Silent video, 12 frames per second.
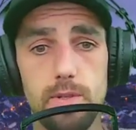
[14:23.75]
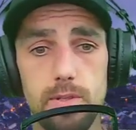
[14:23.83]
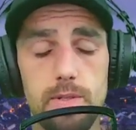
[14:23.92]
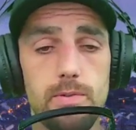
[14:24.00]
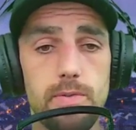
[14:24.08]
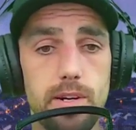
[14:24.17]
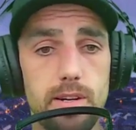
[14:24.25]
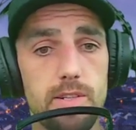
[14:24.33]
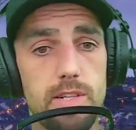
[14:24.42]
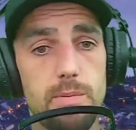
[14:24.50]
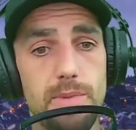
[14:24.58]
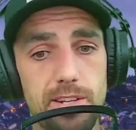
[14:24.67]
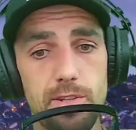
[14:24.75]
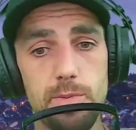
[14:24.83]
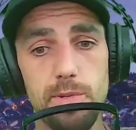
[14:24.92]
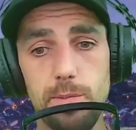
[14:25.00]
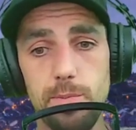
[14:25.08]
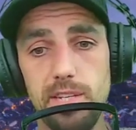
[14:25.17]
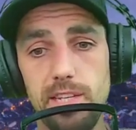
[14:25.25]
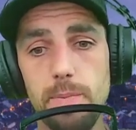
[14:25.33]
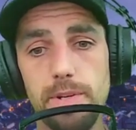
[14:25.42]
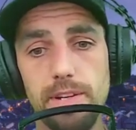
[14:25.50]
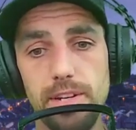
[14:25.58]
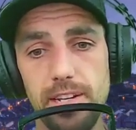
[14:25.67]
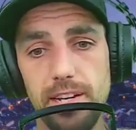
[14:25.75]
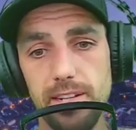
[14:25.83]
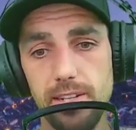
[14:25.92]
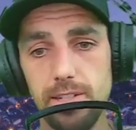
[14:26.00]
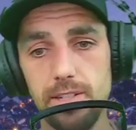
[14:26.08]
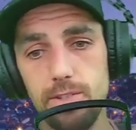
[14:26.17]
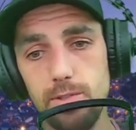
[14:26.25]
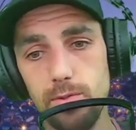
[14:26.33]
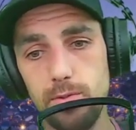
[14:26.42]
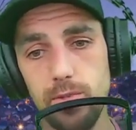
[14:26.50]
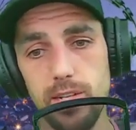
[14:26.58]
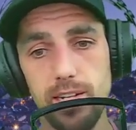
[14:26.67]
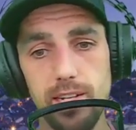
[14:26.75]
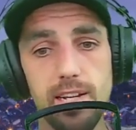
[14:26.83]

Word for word: the forestry management to be keeping an eye on, like, as you've uh,